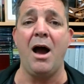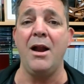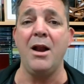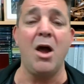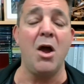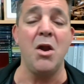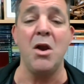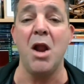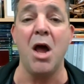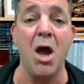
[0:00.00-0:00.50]

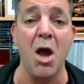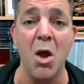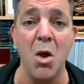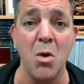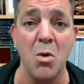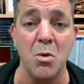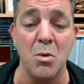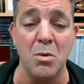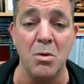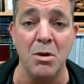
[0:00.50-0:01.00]
don't
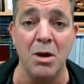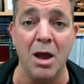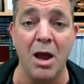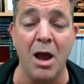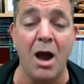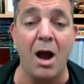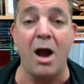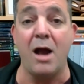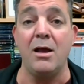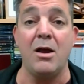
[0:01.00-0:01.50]
know.
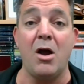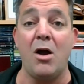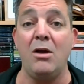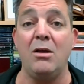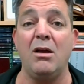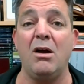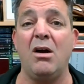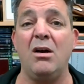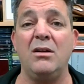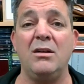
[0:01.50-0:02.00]

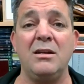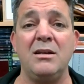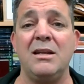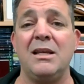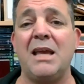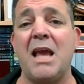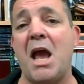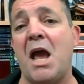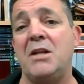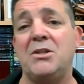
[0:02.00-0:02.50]
I didn't
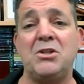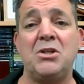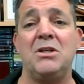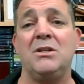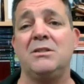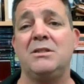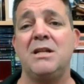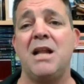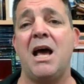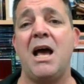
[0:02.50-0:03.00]
catch
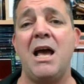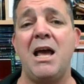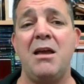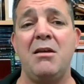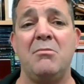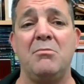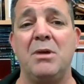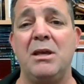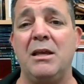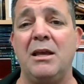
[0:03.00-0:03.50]
his
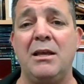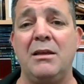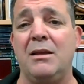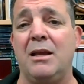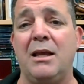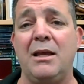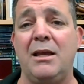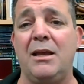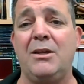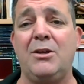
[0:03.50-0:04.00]
name.
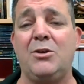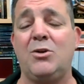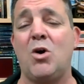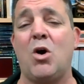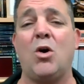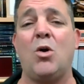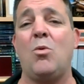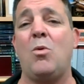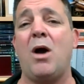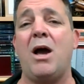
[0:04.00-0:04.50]
He
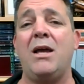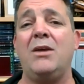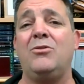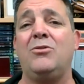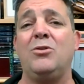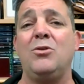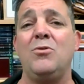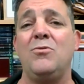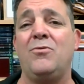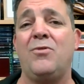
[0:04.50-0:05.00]
got away
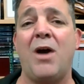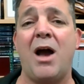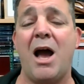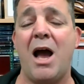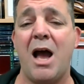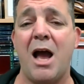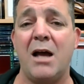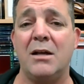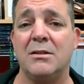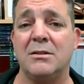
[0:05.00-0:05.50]
too
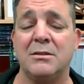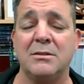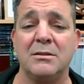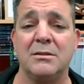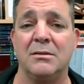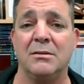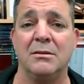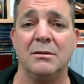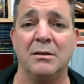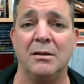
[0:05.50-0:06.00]

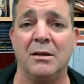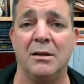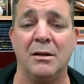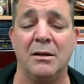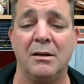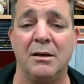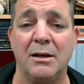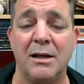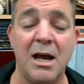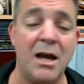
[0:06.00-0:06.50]
fast.
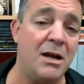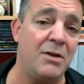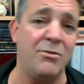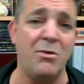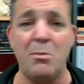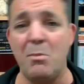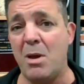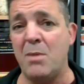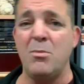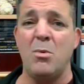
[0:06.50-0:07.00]
I can't even
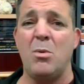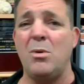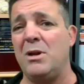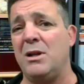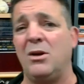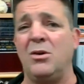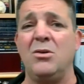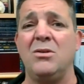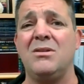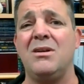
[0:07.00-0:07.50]
remember what he
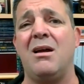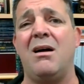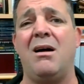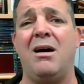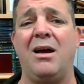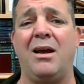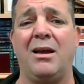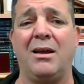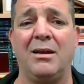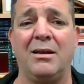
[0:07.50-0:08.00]
looked
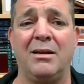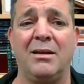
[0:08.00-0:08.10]
like.